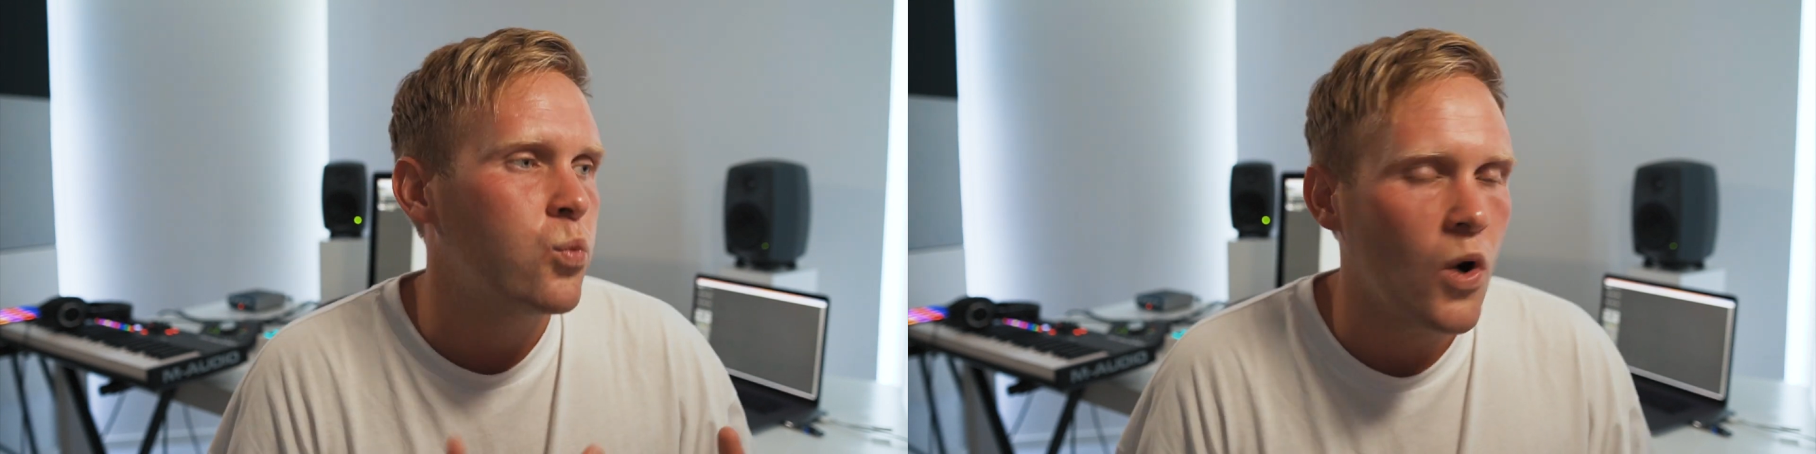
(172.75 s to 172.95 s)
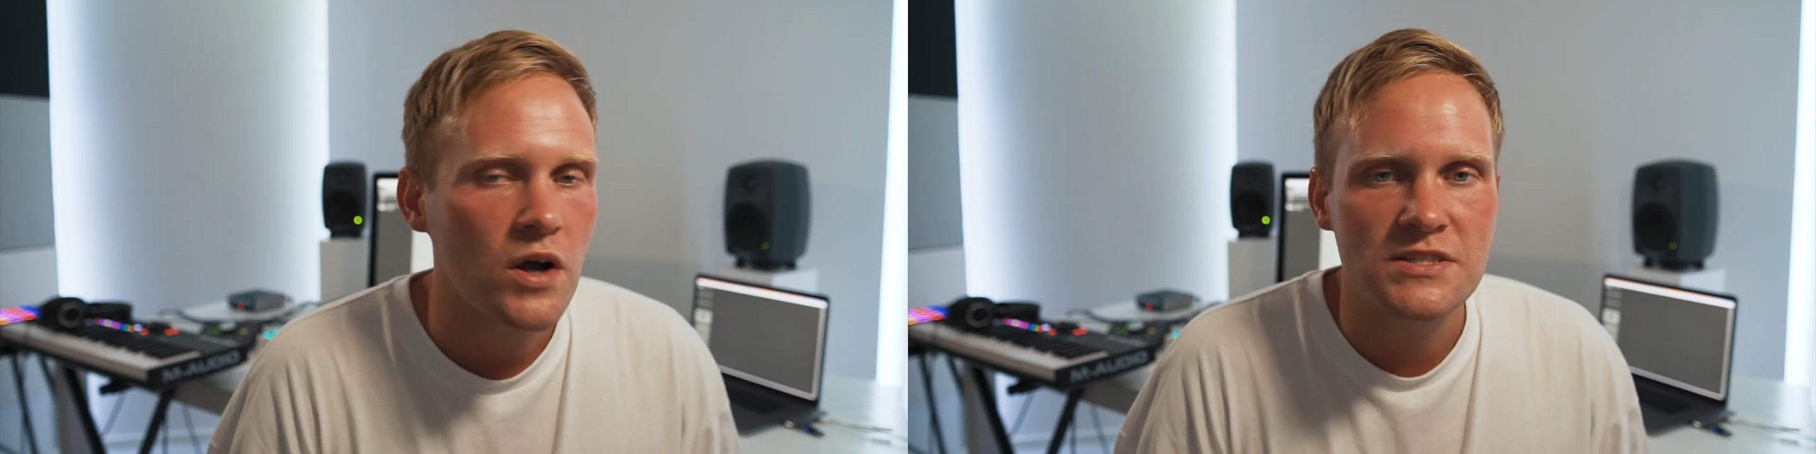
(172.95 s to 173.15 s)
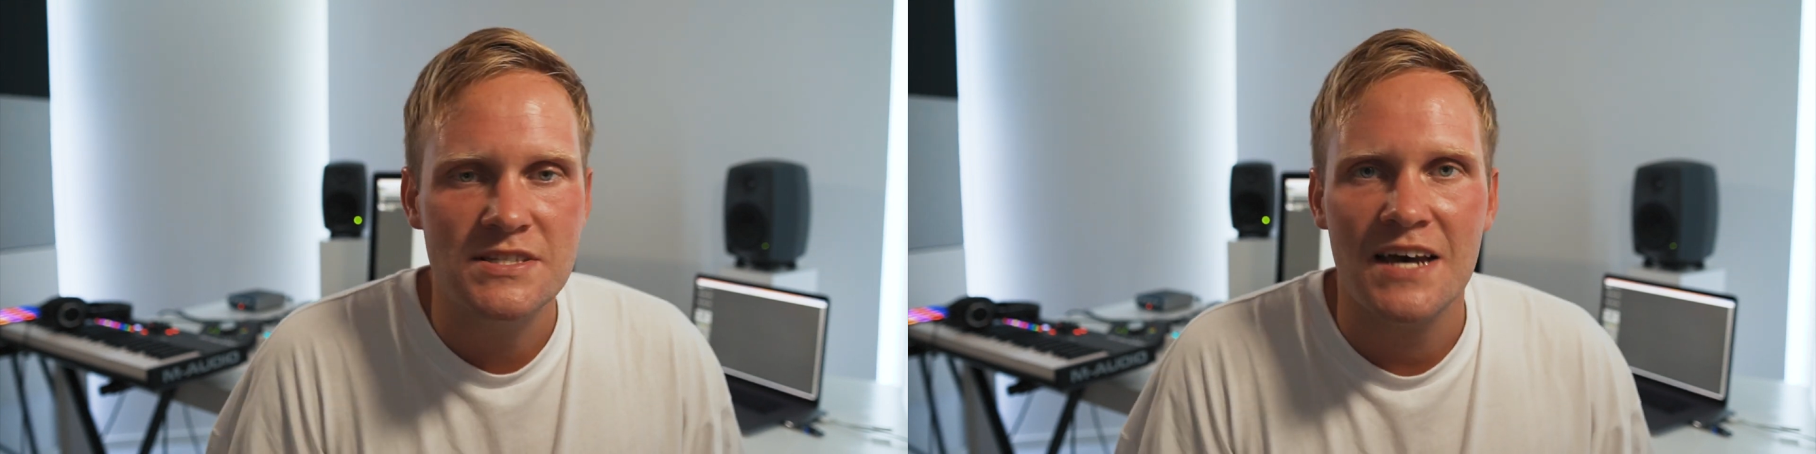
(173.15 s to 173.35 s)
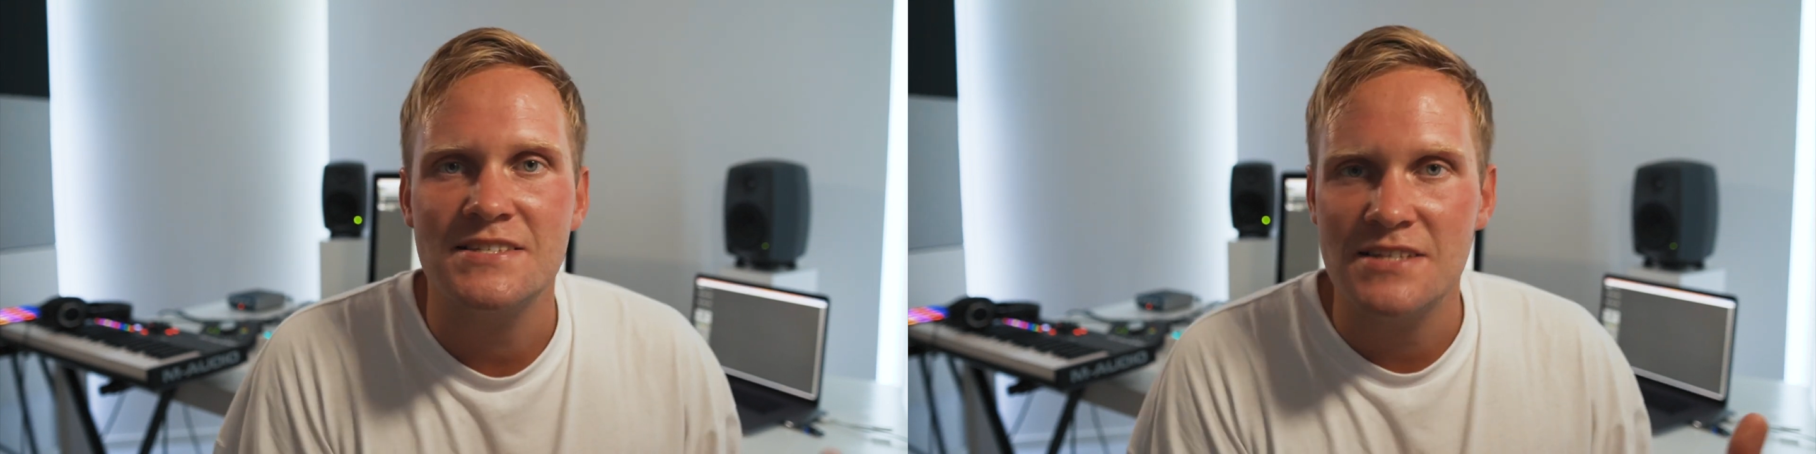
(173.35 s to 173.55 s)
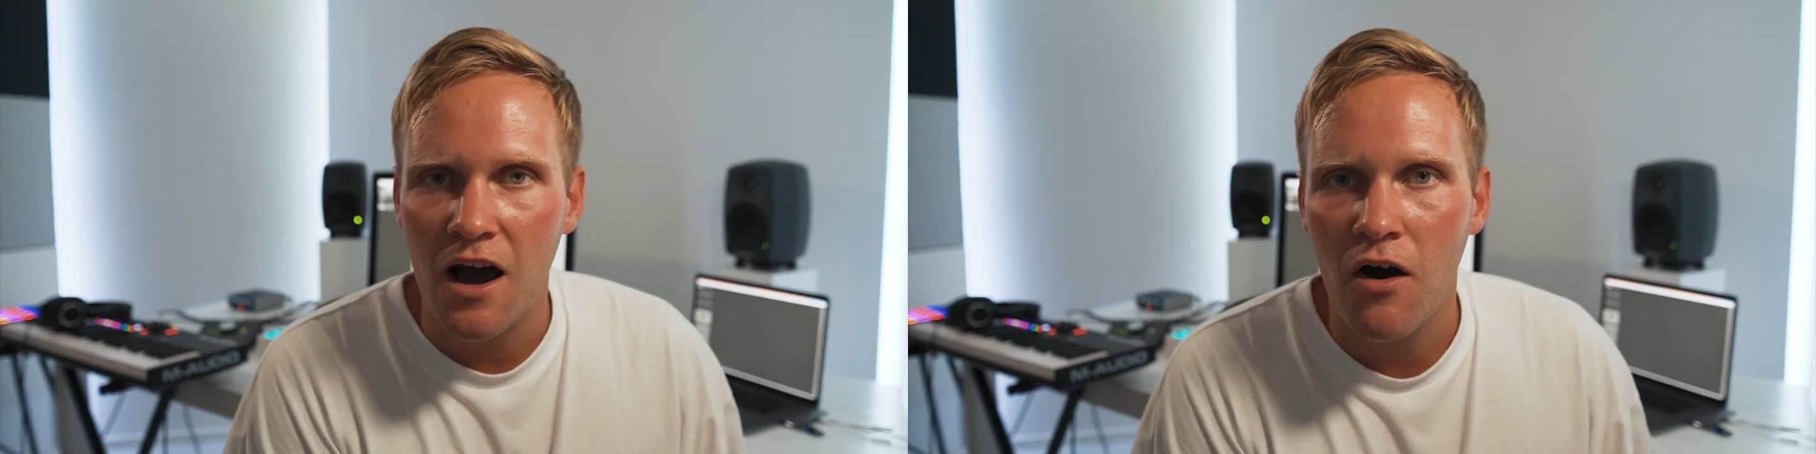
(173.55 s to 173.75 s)
What
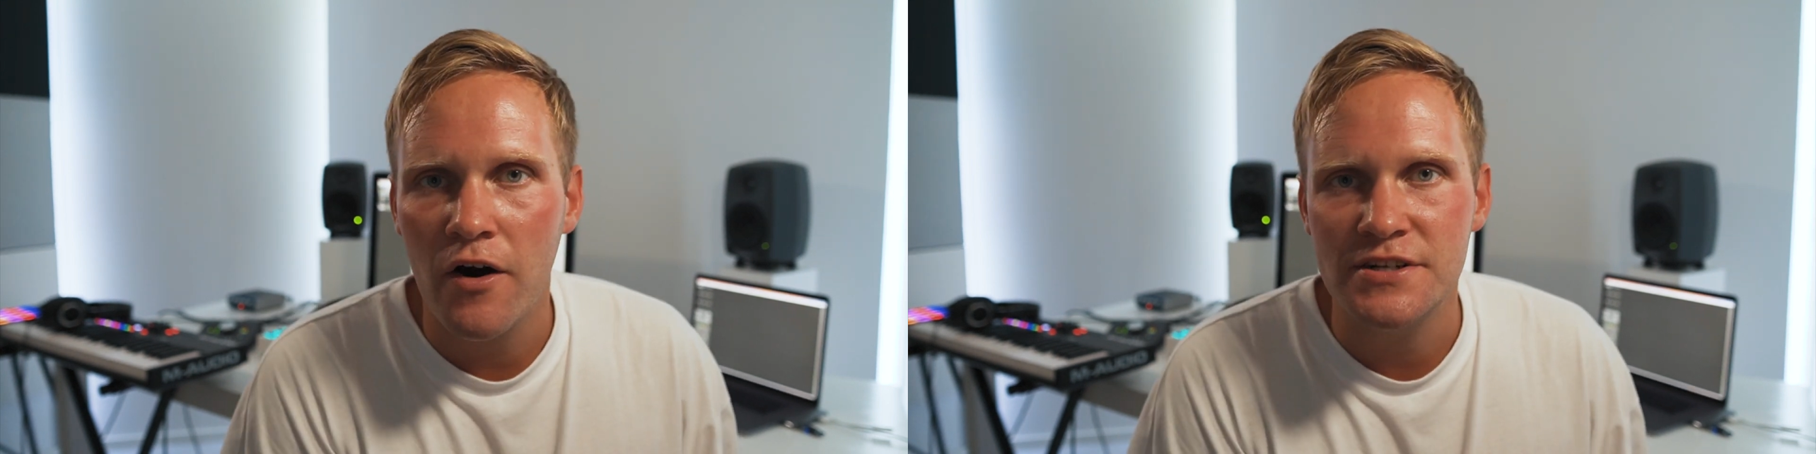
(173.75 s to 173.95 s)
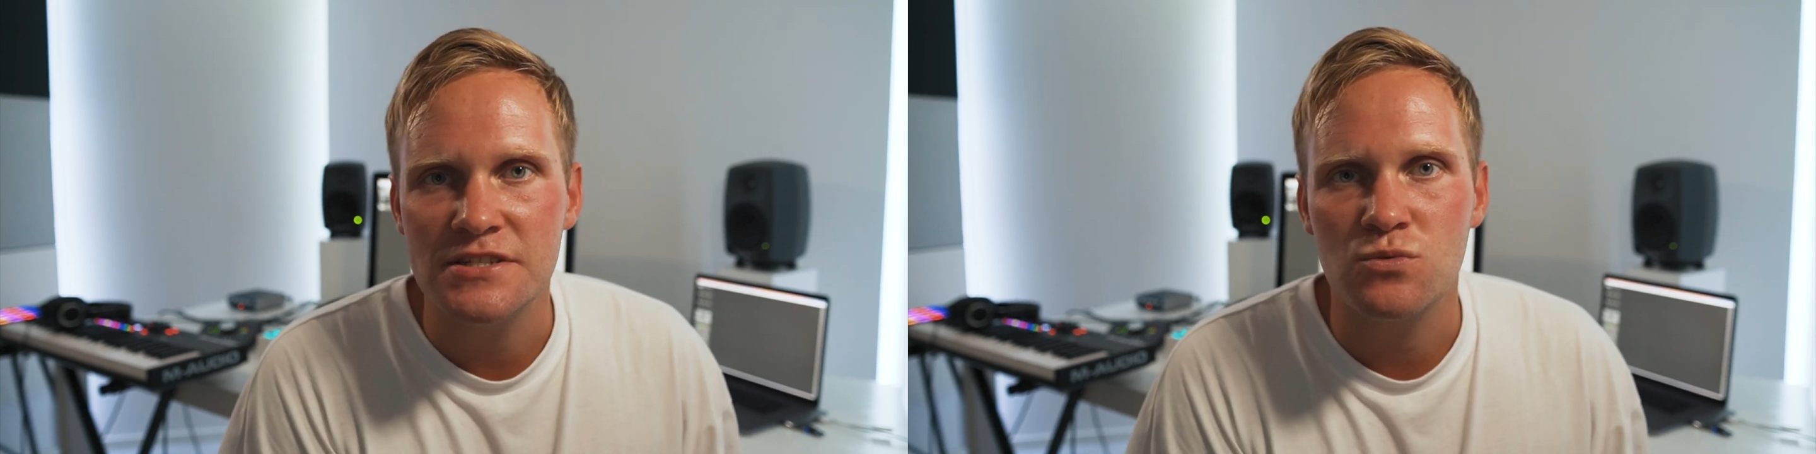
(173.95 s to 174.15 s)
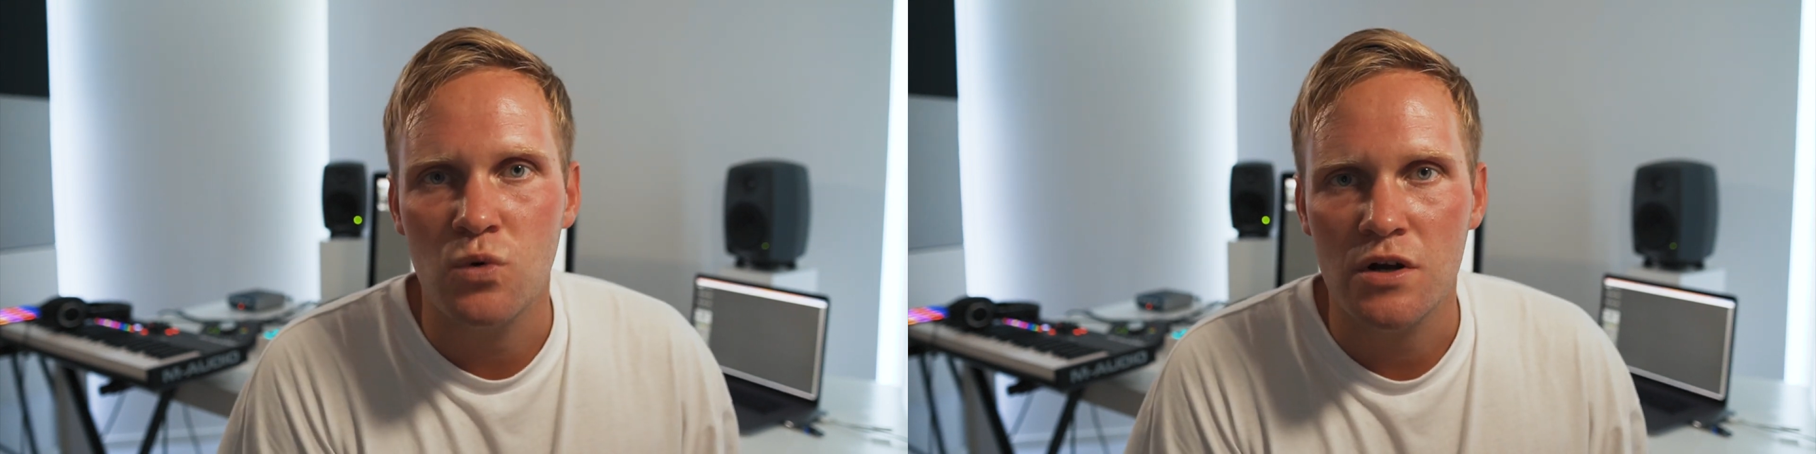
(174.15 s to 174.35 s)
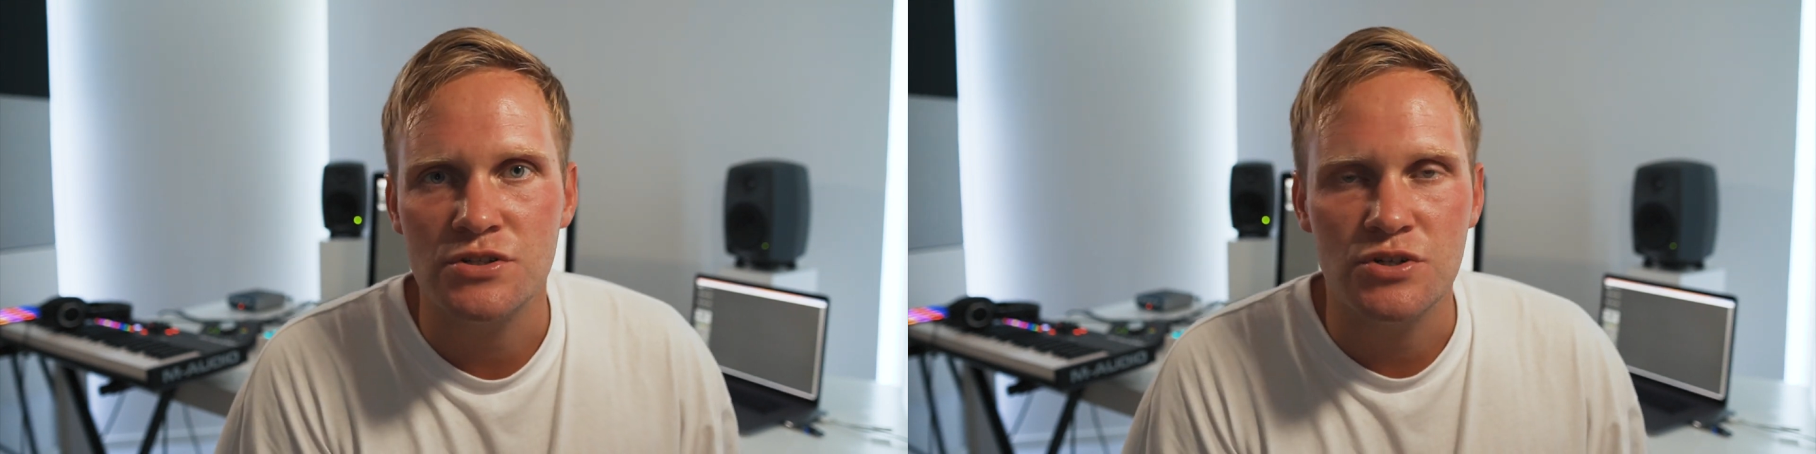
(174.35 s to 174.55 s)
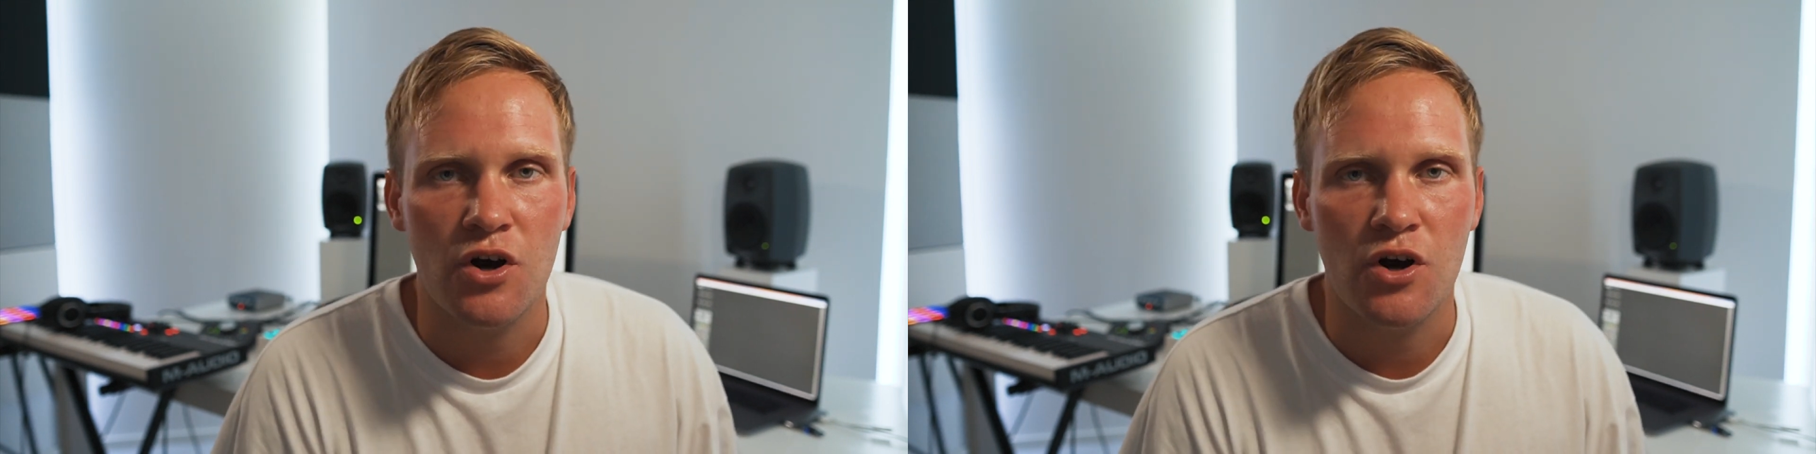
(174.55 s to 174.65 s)
does the artist want to